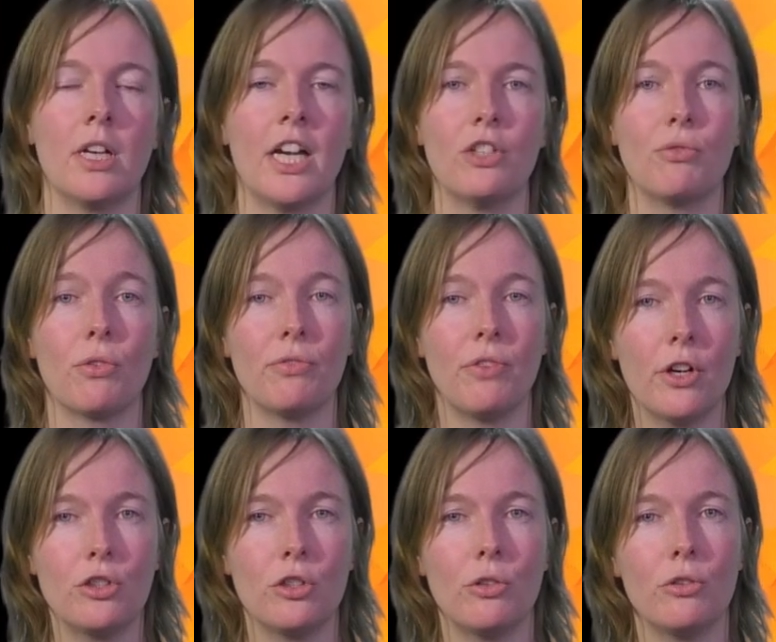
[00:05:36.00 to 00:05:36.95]
As for
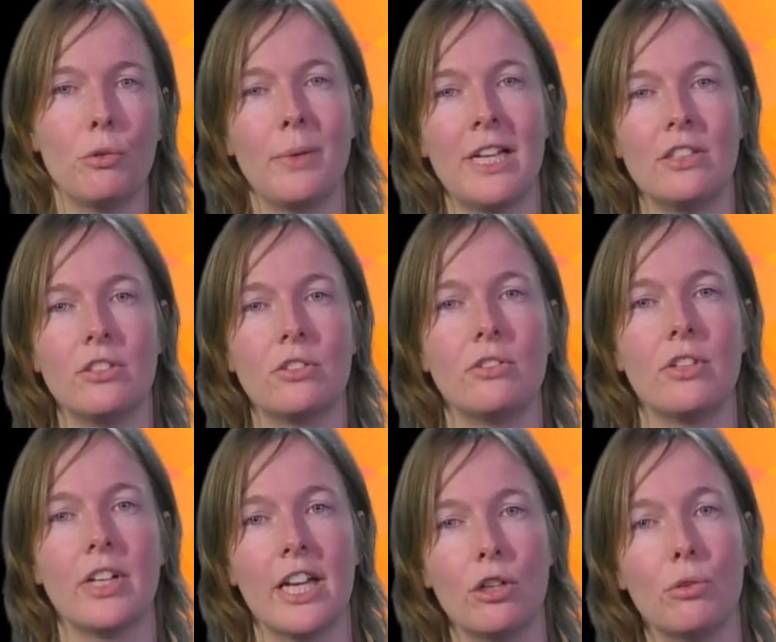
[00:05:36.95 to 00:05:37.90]
functional domains, the
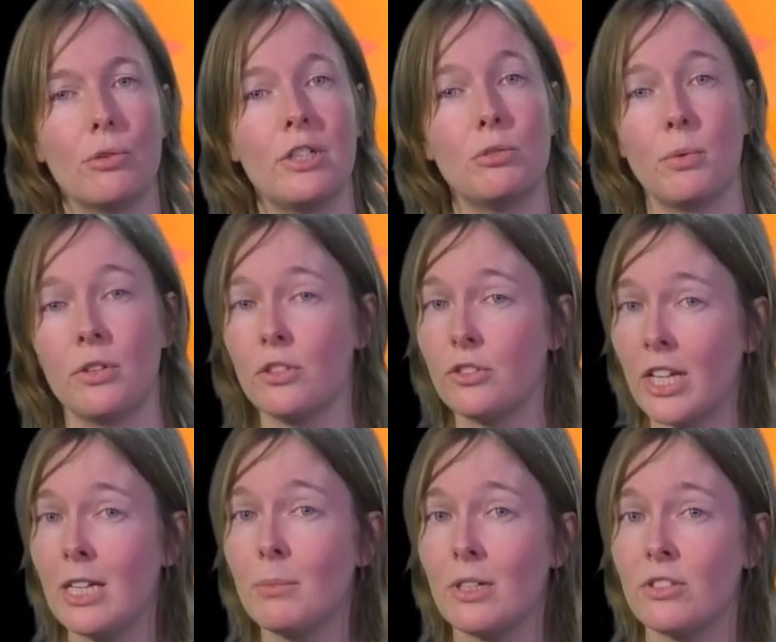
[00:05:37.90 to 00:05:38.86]
categories were the
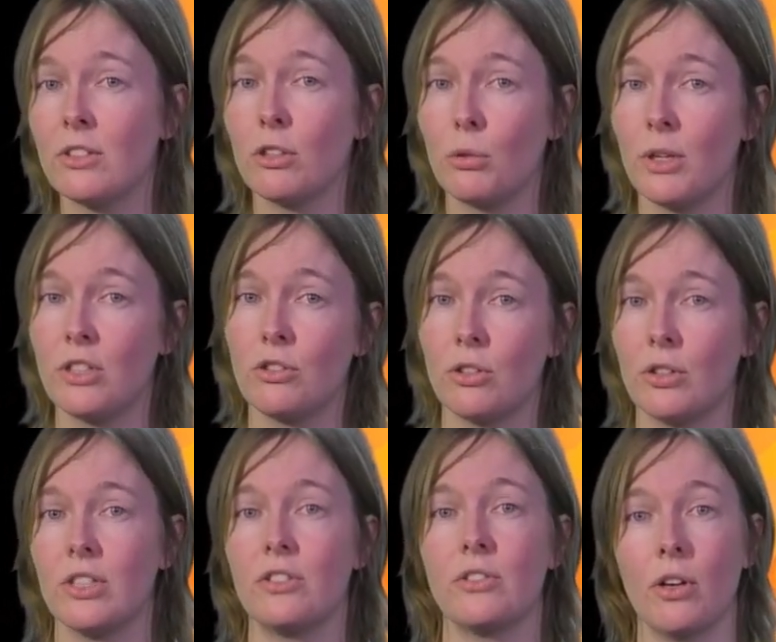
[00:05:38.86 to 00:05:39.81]
same as in the questionnaire
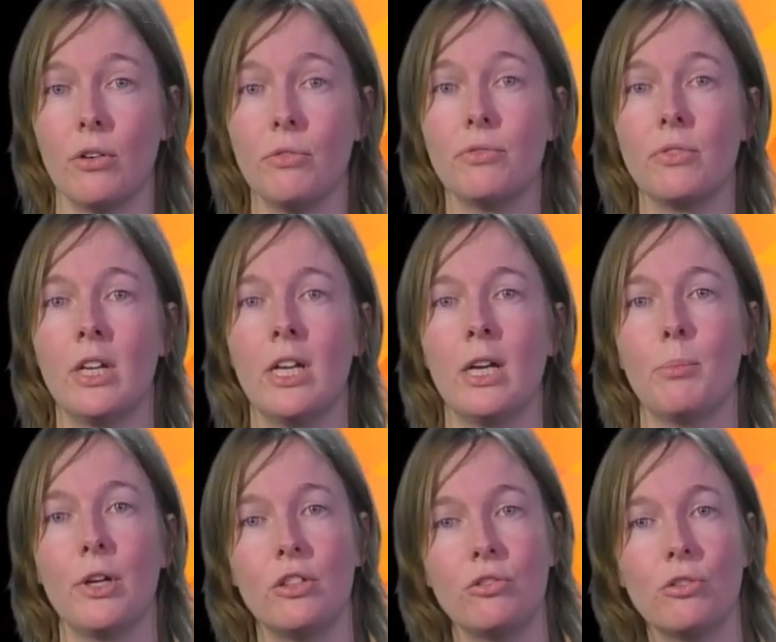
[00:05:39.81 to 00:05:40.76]
itself,
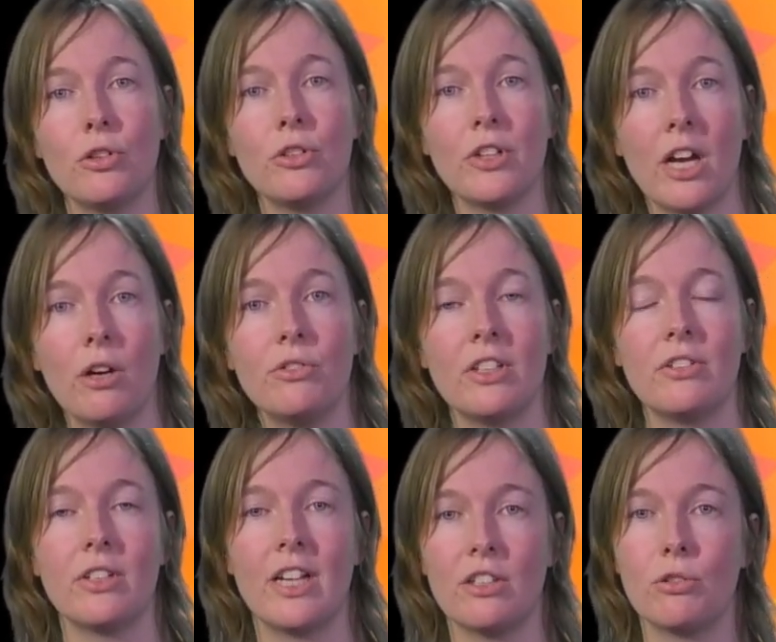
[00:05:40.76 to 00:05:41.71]
but it turned out that
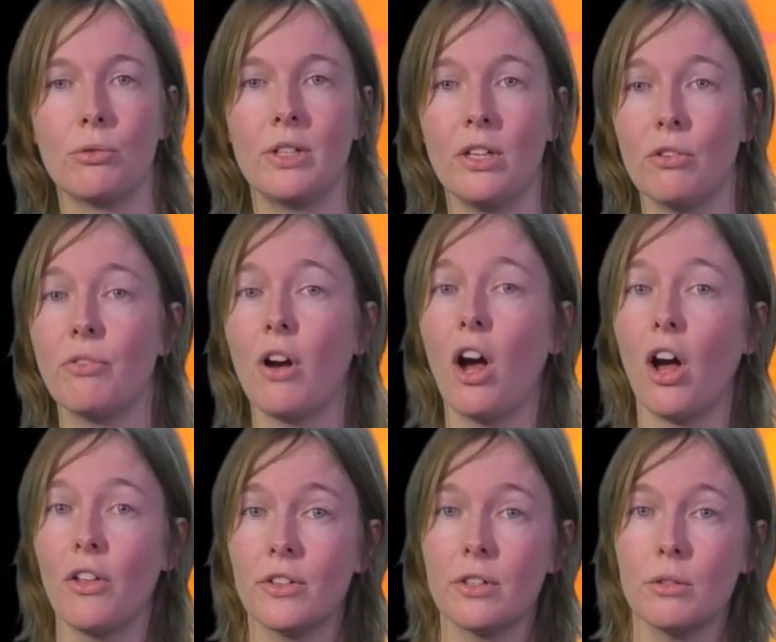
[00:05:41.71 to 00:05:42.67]
the category of
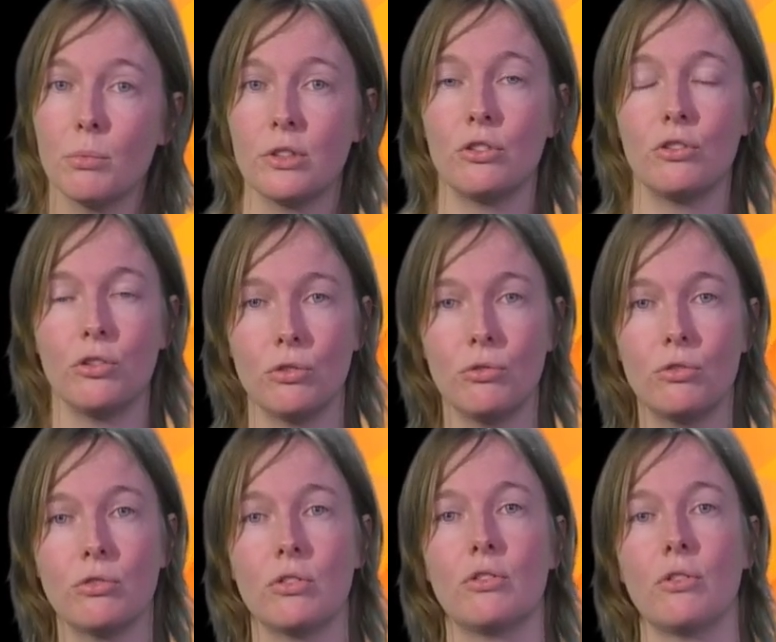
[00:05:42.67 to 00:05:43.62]
other wasn't
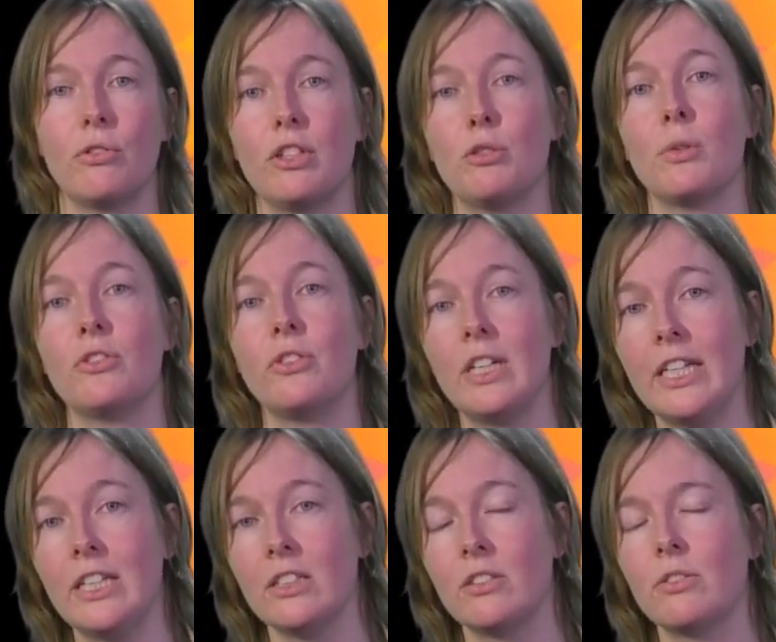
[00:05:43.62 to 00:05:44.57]
used, so this was
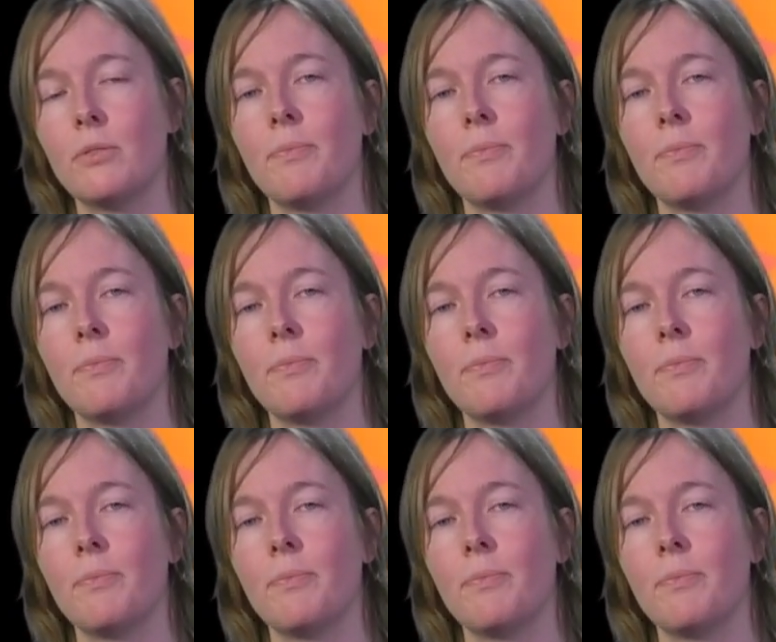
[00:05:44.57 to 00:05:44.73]
deleted.